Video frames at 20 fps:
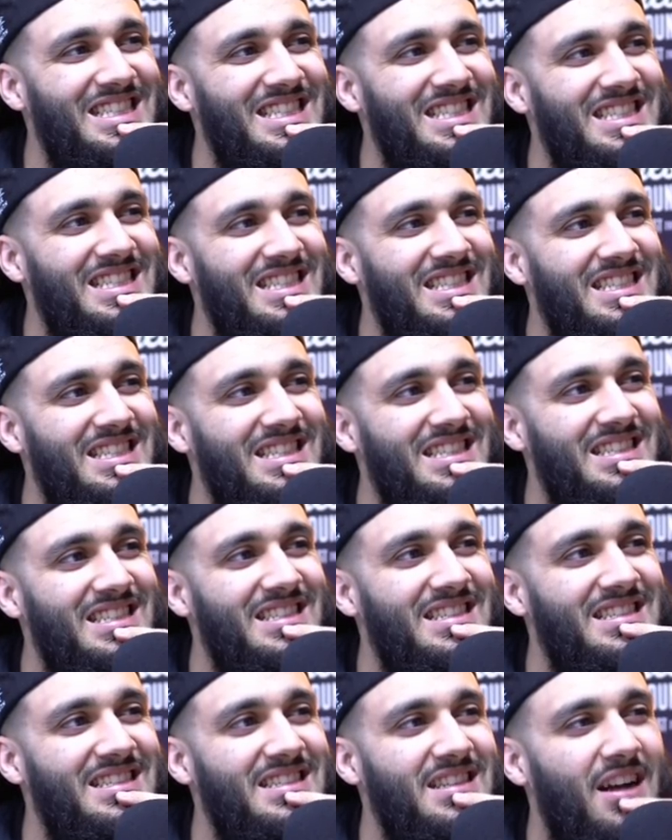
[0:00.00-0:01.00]
much for
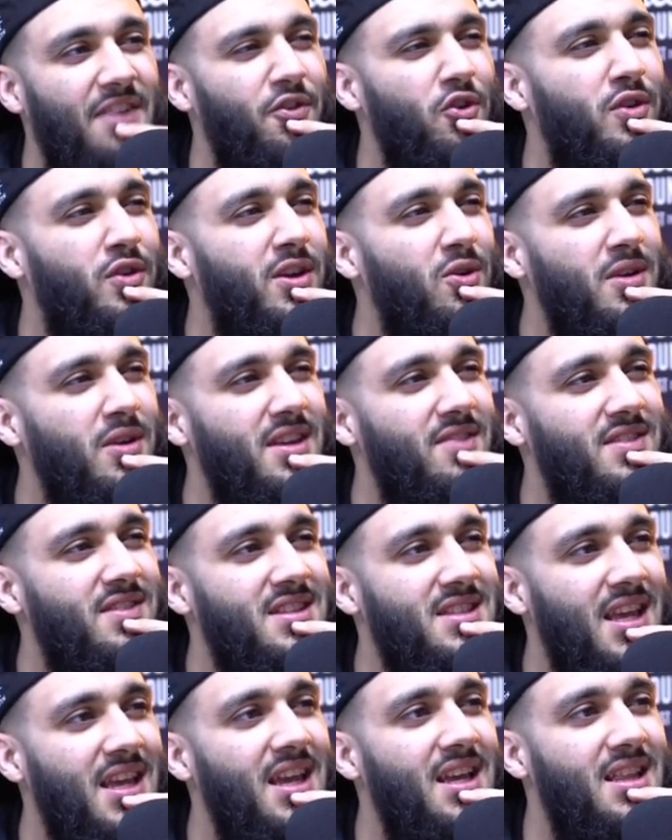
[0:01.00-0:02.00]
that. I feel guilty even
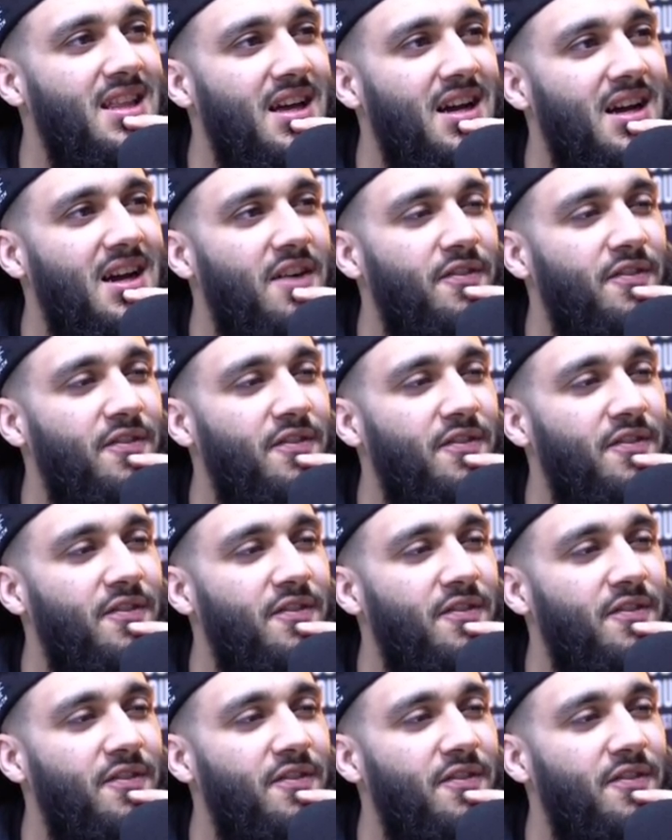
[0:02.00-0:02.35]
saying that.